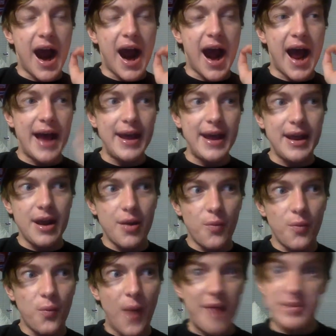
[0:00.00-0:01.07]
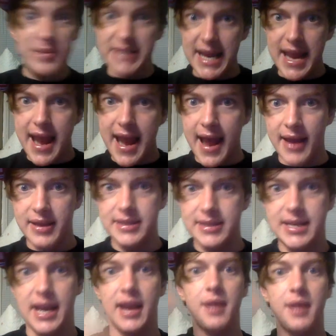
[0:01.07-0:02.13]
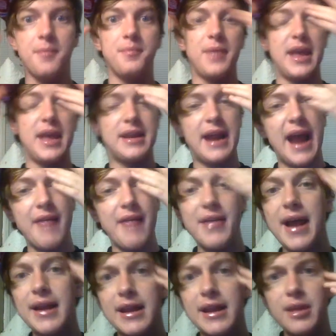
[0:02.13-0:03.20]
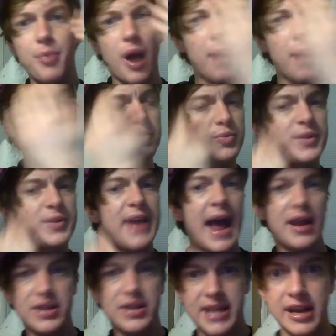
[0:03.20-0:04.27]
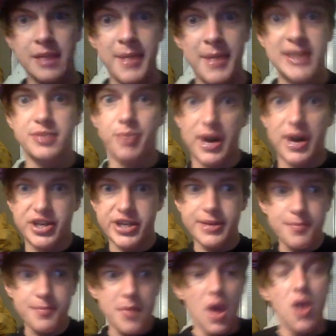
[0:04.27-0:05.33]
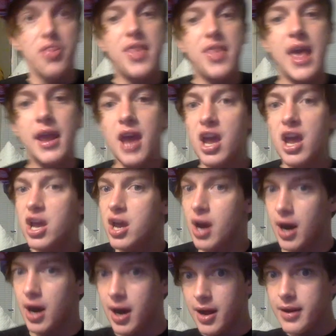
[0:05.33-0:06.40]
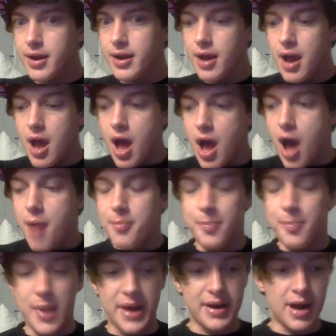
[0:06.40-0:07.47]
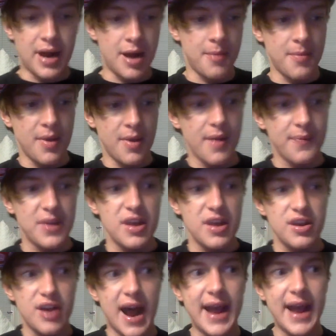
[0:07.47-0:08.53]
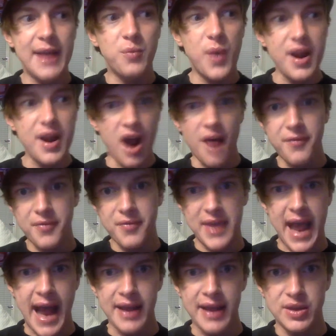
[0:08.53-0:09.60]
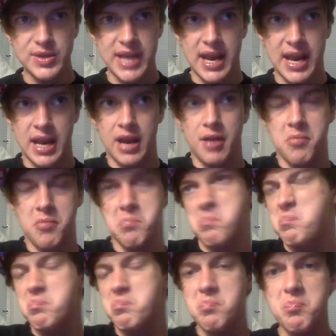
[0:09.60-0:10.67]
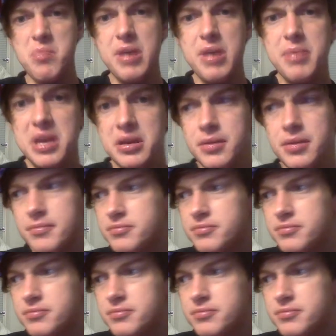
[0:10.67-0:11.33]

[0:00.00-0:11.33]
I have been taking Accutane, and I haven't had any problems with the Accutane in my depression, thank God. But I had went off of the Accutane maybe